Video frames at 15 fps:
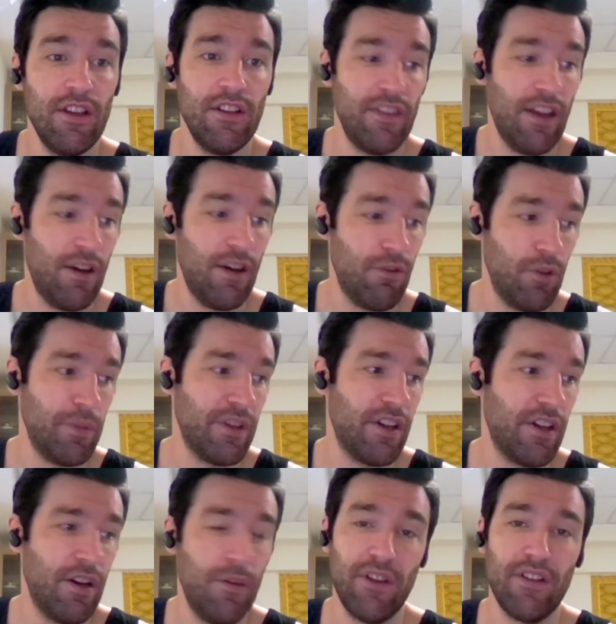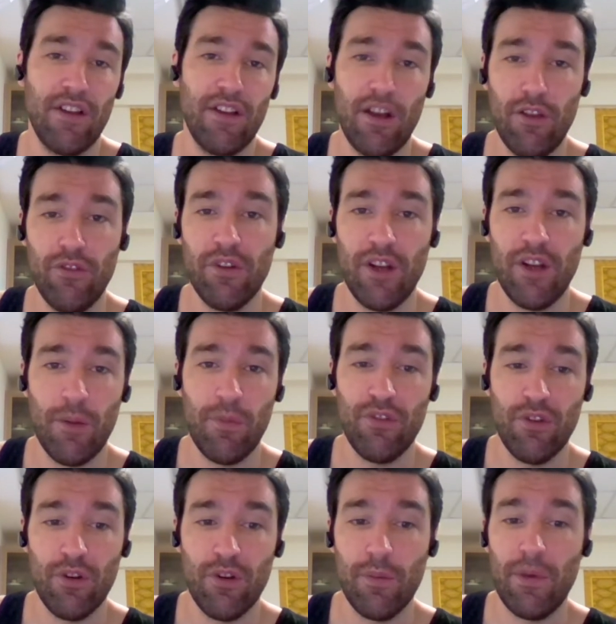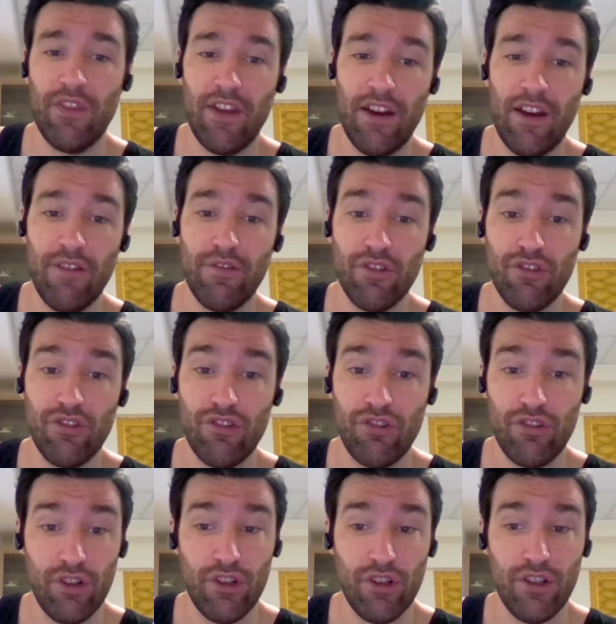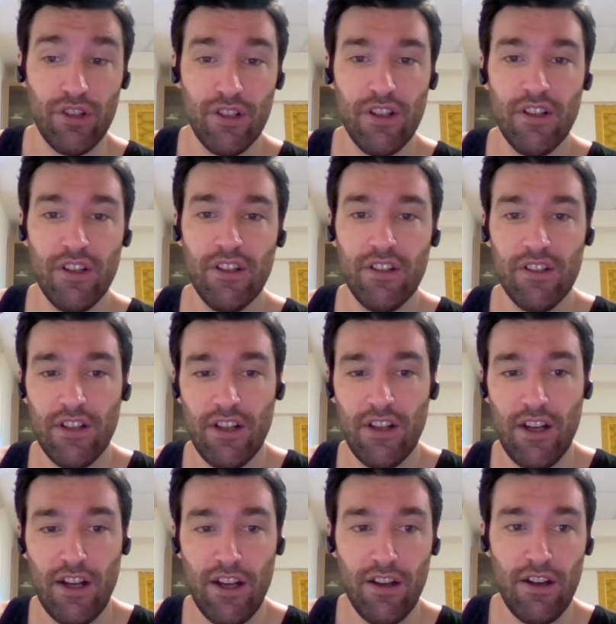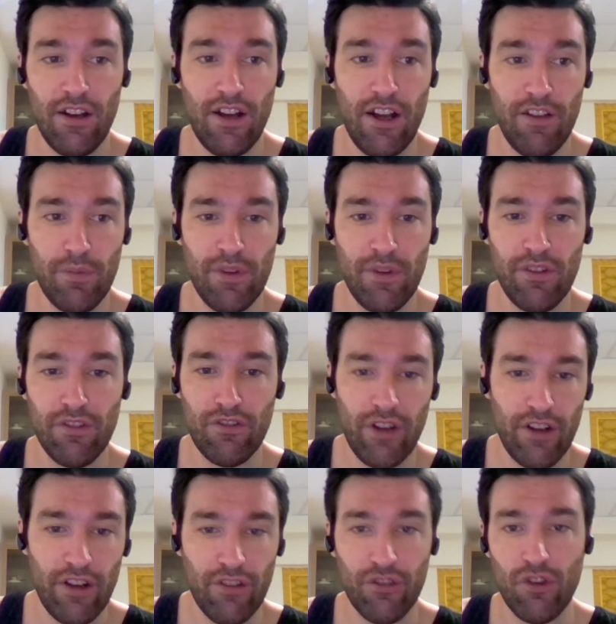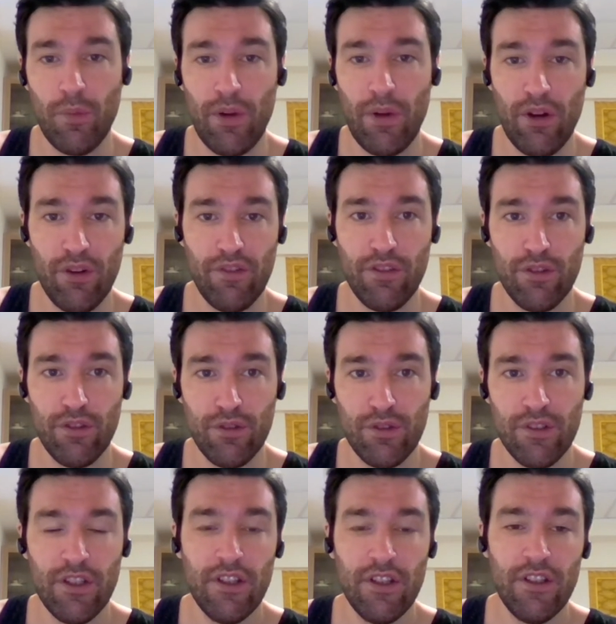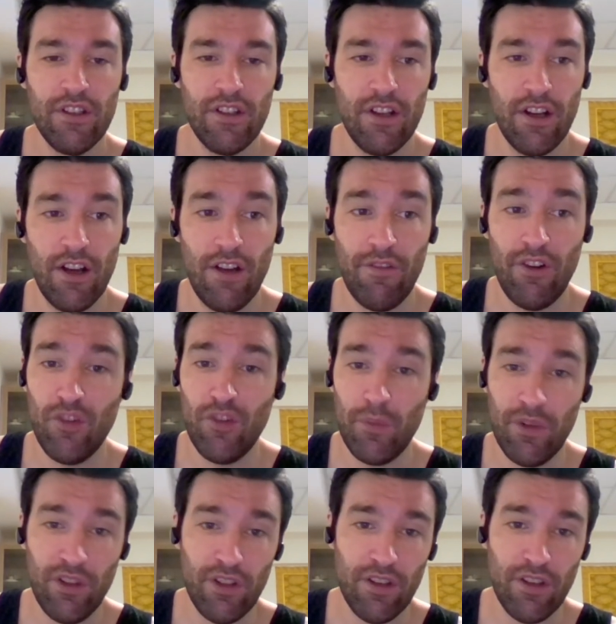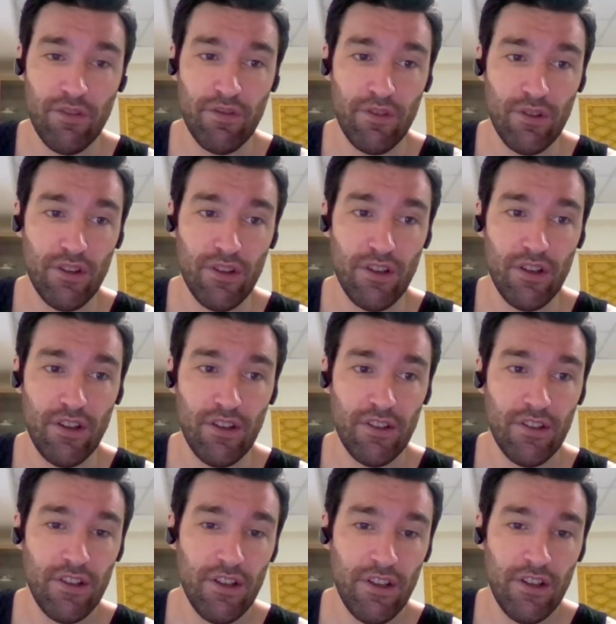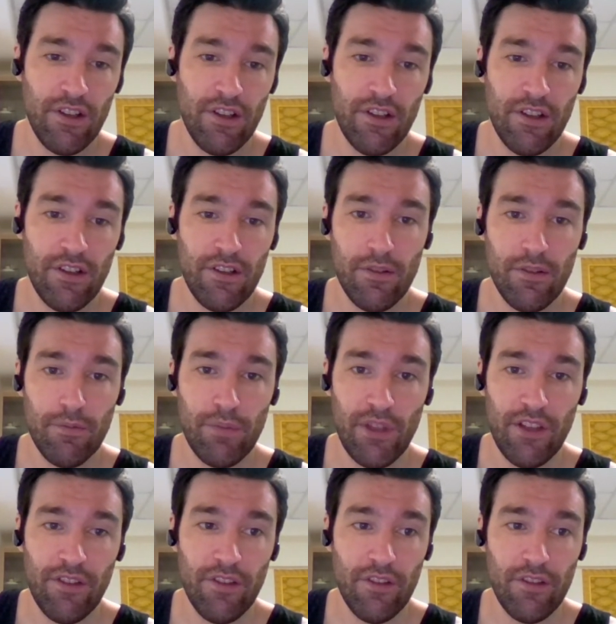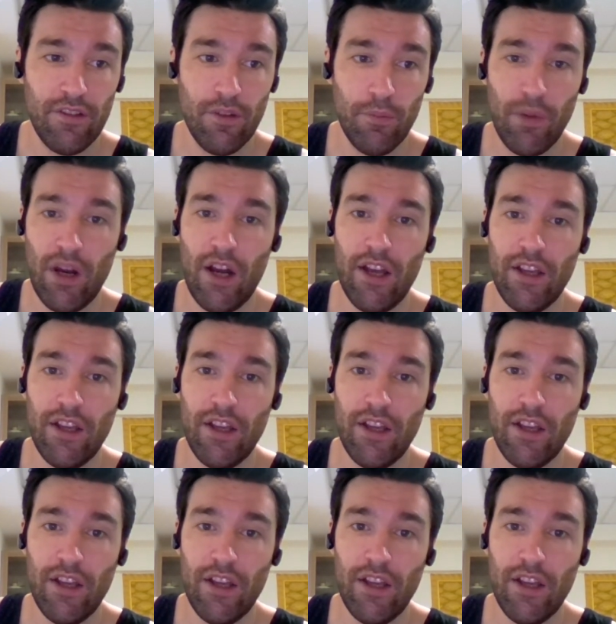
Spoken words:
That will be coming. I'll do an episode about that for sure. I've been trying to scope out a few. I've also been looking for places to buy